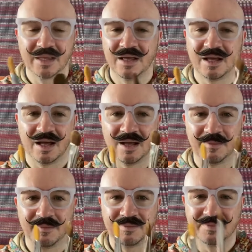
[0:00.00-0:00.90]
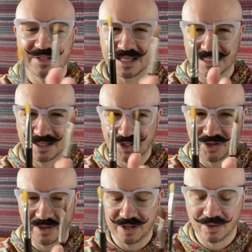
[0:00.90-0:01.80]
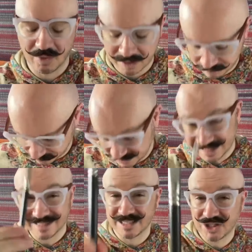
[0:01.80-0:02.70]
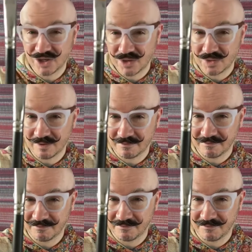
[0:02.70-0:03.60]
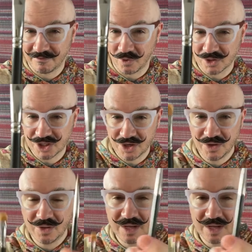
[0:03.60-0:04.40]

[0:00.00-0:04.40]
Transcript: So that's the 2 that you'd want. So that's the 242